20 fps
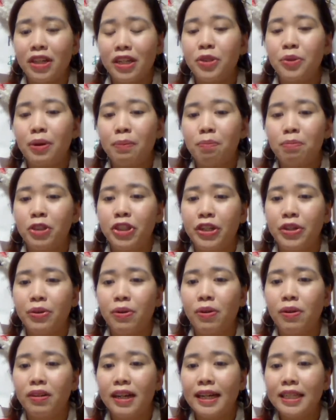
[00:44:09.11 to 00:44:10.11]
I do
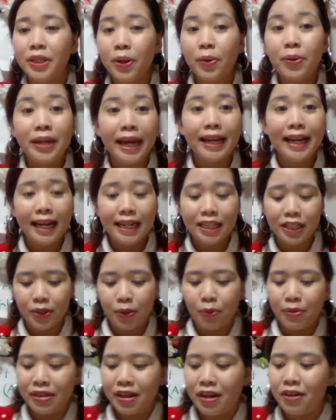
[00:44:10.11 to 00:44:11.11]
appreciate you all, guys. Okay,
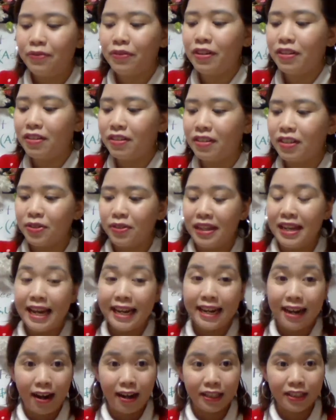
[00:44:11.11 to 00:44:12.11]
guys. So without further ado,
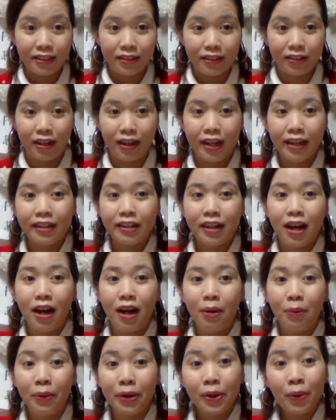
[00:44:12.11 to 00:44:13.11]
let us start
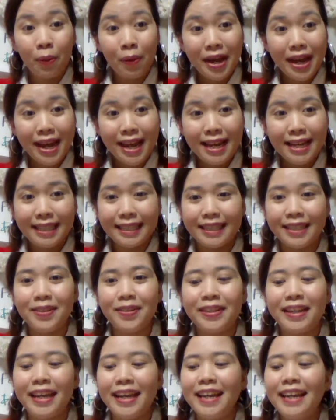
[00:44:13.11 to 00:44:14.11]
our quiz.
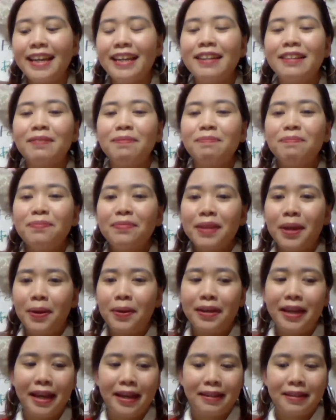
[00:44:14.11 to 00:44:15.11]
Okay?
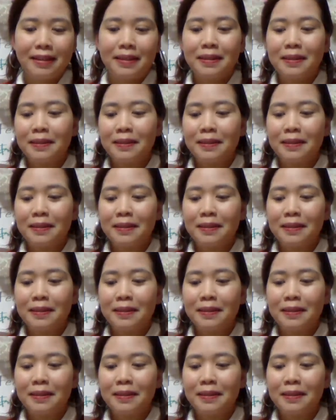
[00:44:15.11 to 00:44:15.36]
Okay.